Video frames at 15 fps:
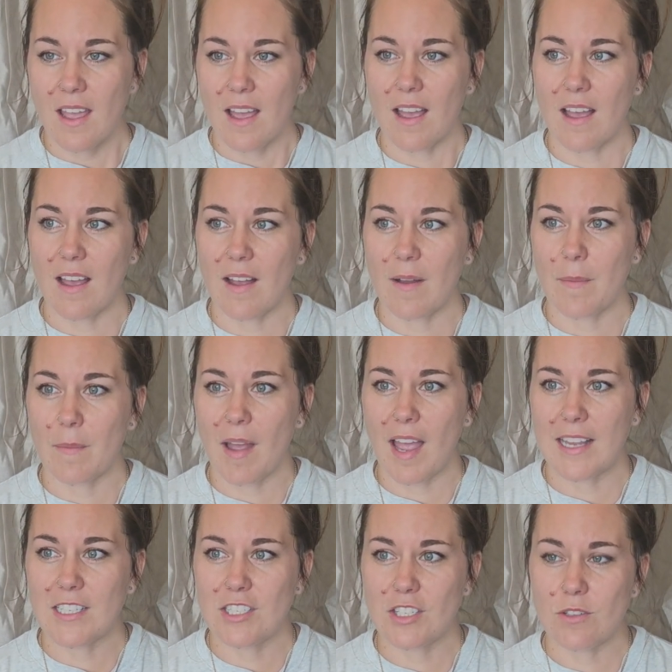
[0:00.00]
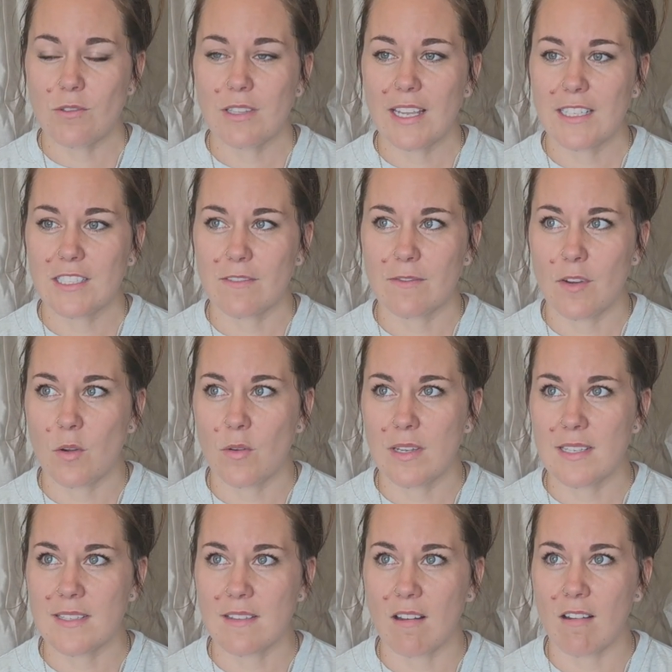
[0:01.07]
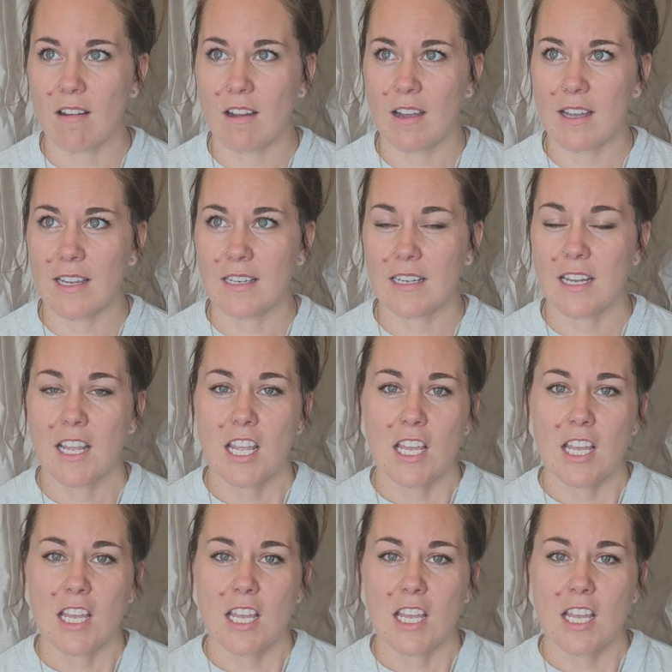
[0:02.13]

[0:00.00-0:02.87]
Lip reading: I do like to focus on